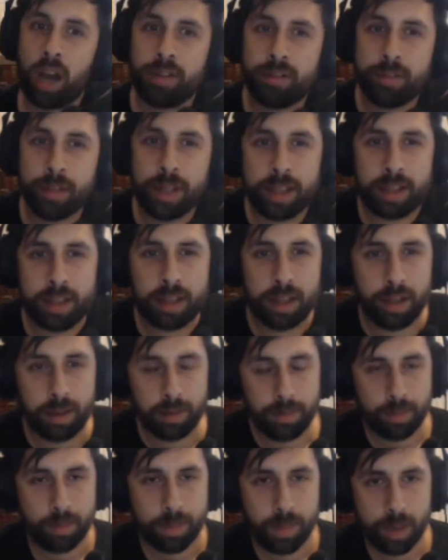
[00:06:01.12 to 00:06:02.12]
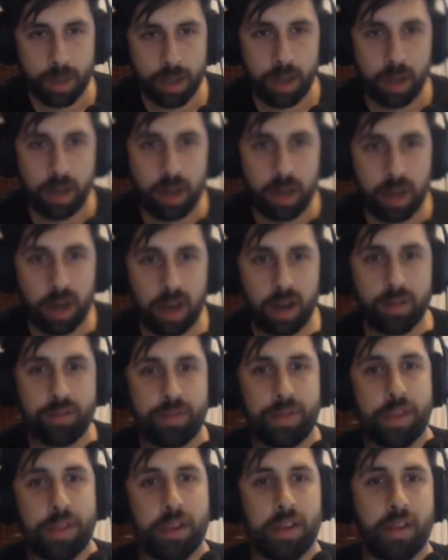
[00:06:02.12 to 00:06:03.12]
think a lot
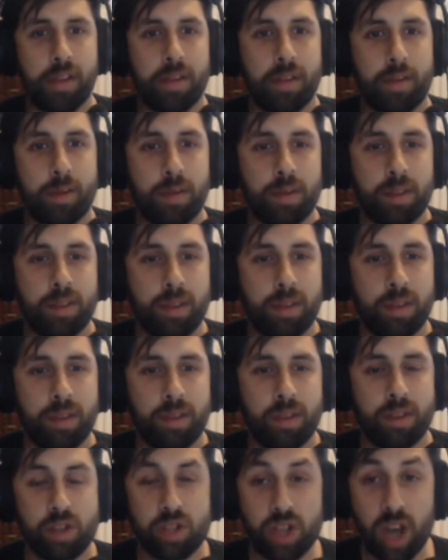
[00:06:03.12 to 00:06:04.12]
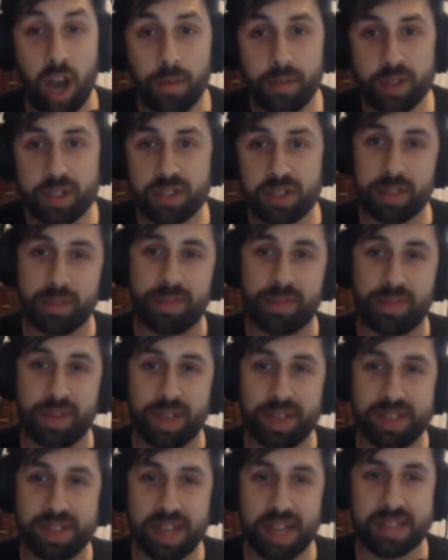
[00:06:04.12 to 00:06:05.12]
of the Java stuff's
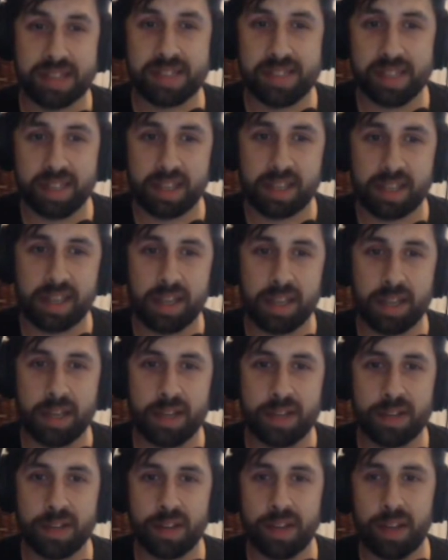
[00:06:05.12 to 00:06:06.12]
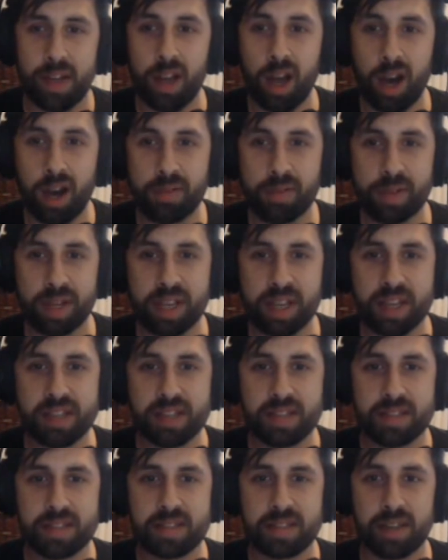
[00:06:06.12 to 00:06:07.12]
fantastic, and a lot of it
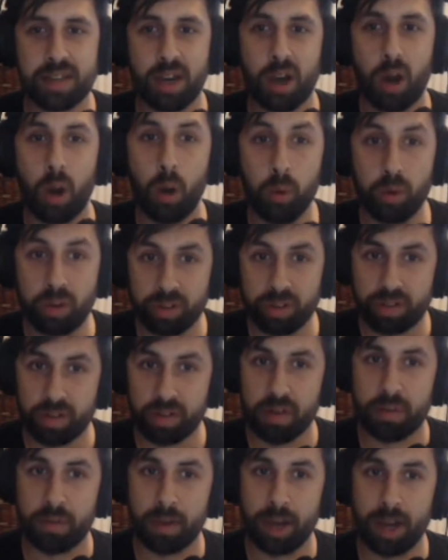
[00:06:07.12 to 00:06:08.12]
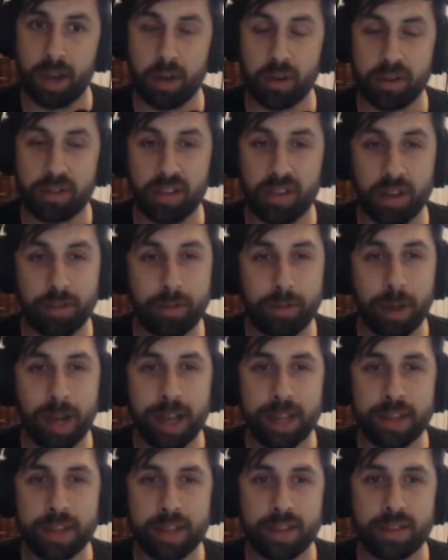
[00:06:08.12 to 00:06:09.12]
is older software or
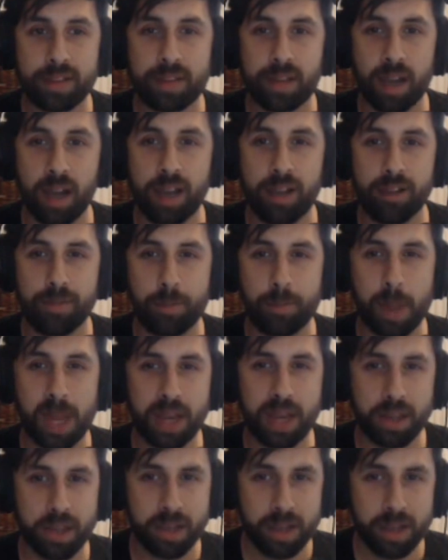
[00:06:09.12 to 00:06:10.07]
software that's kind of been